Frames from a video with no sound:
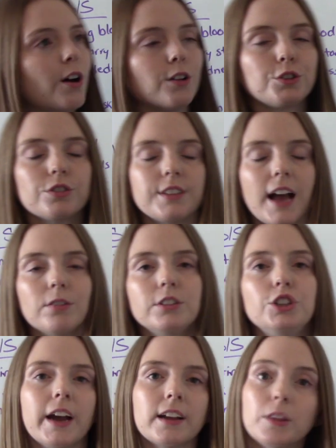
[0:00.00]
ultrasound to
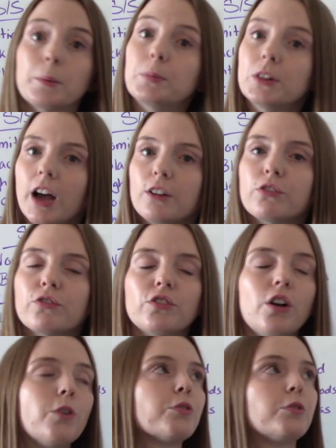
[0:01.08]
check the blood
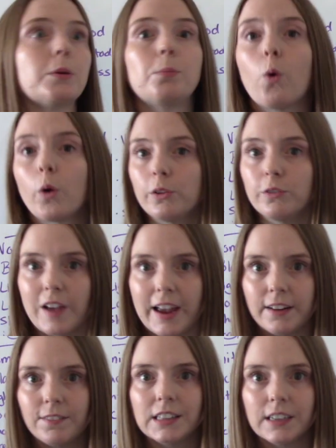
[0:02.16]
flow through the portal vein
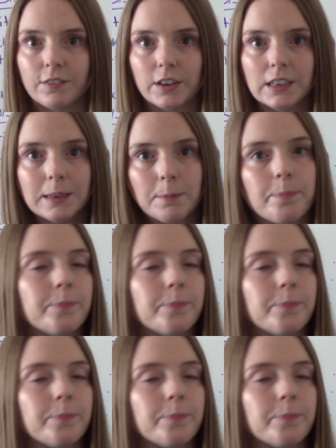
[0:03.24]
of the liver.